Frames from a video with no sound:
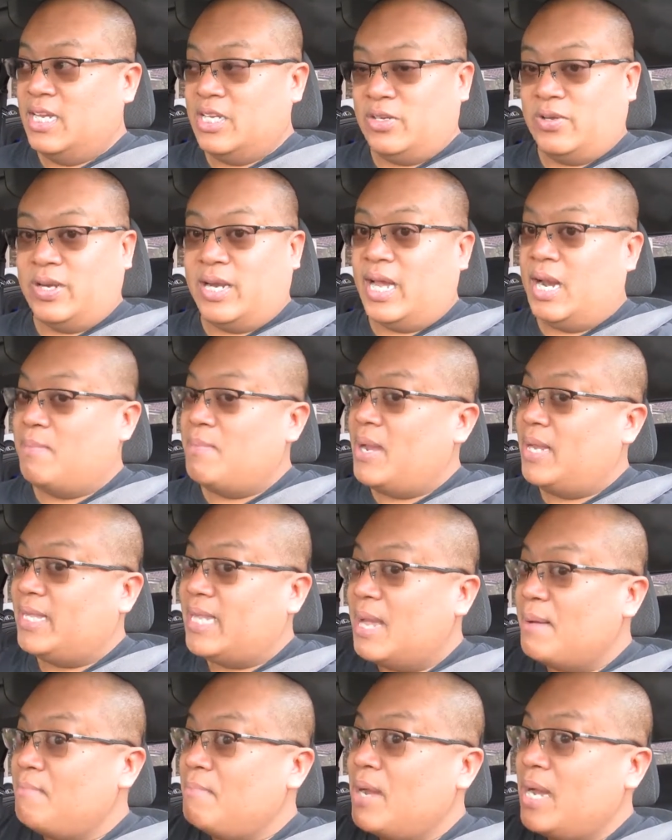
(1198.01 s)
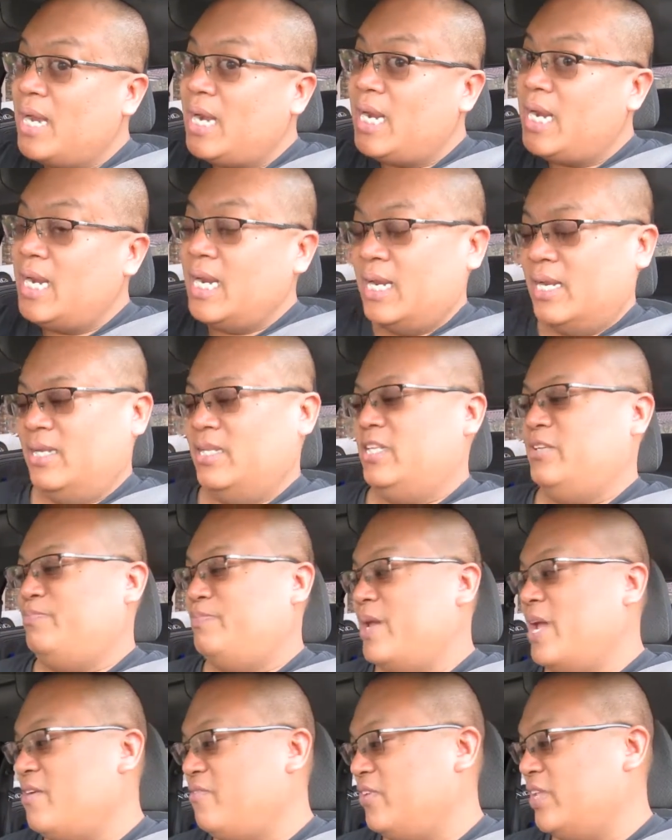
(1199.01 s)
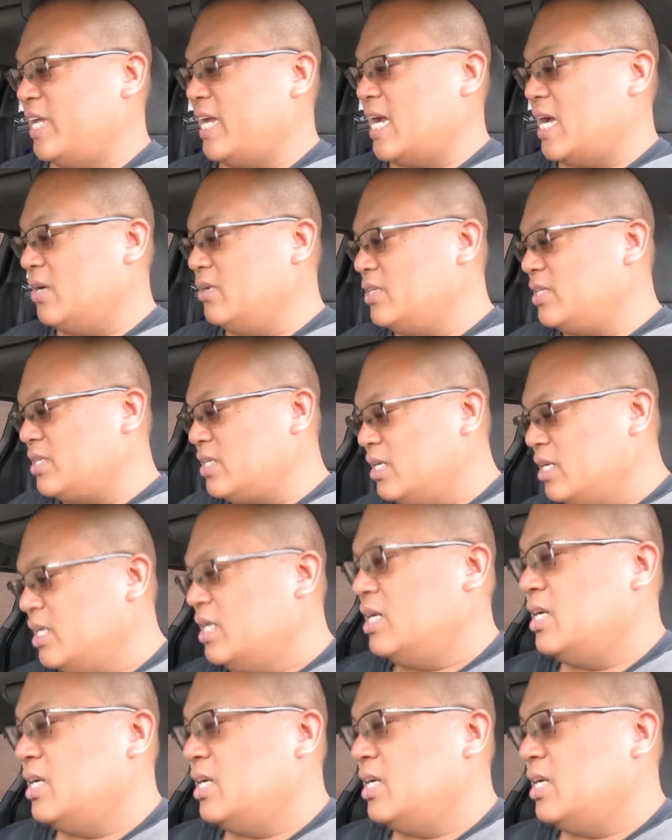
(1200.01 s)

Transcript: So I got to make that money to pay for the house.